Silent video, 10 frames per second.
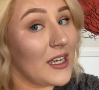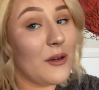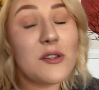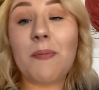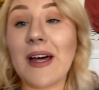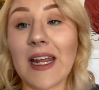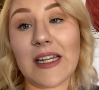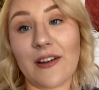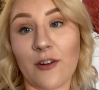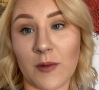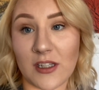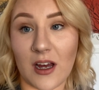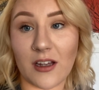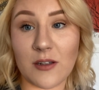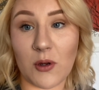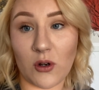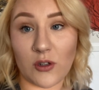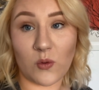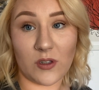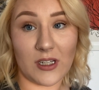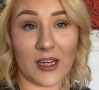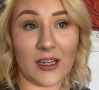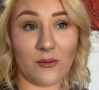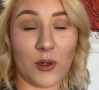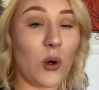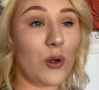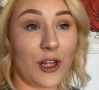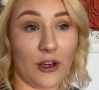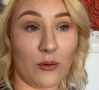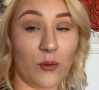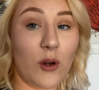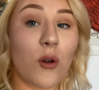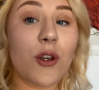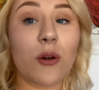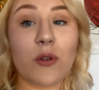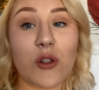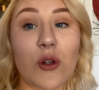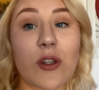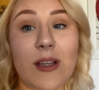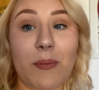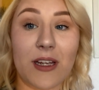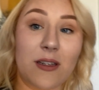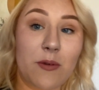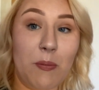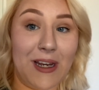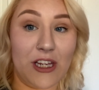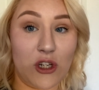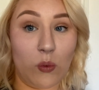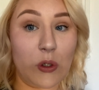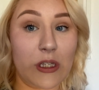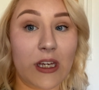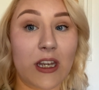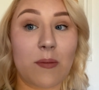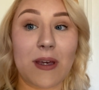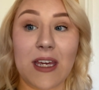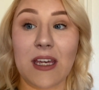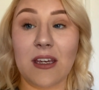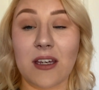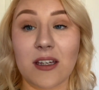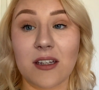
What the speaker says: it was a bad idea from the start, to be honest, wasn't it? We all knew as soon as I picked up the bleach it wasn't going to be